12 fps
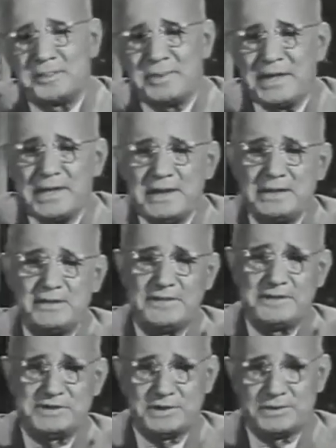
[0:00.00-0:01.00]
At the
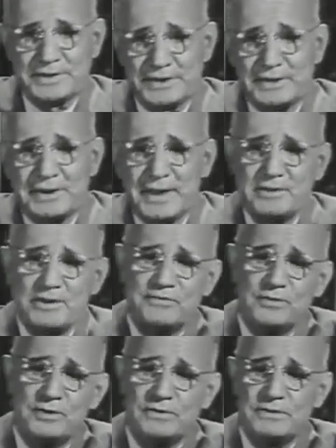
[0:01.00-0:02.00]
beginning of his career,
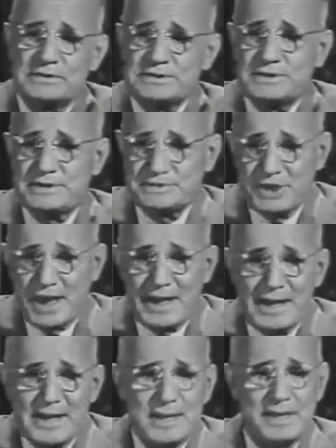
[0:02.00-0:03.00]
Henry Ford was
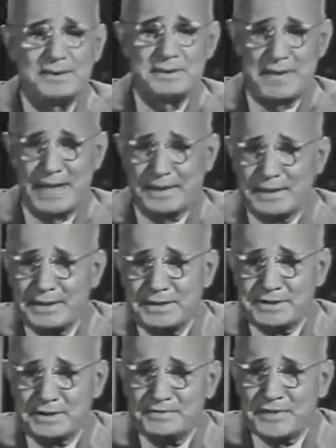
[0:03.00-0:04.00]
shy and
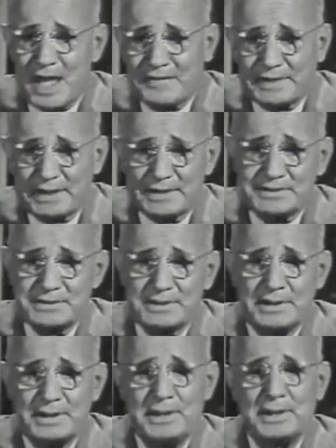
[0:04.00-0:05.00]
lacking in
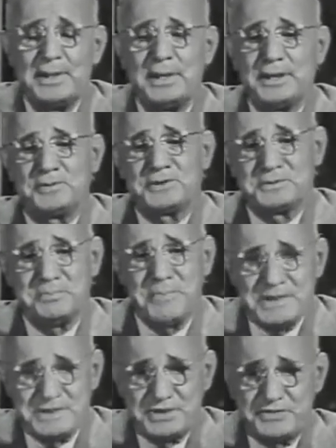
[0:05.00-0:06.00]
self-confidence. It
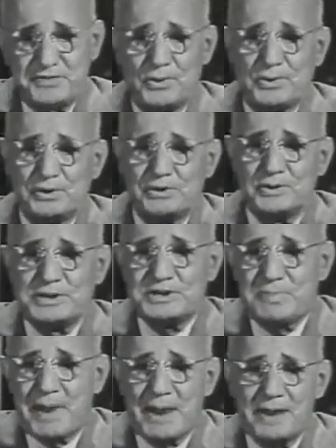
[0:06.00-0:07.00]
was Mrs. Ford
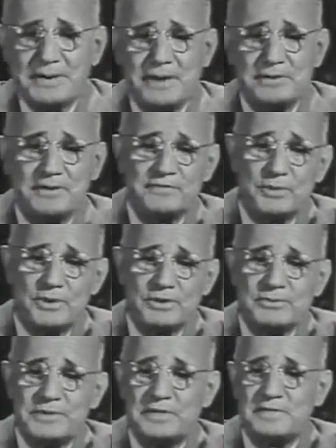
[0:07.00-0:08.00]
who inspired Henry
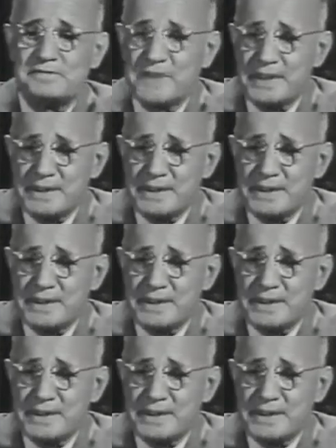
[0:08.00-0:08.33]
Ford with the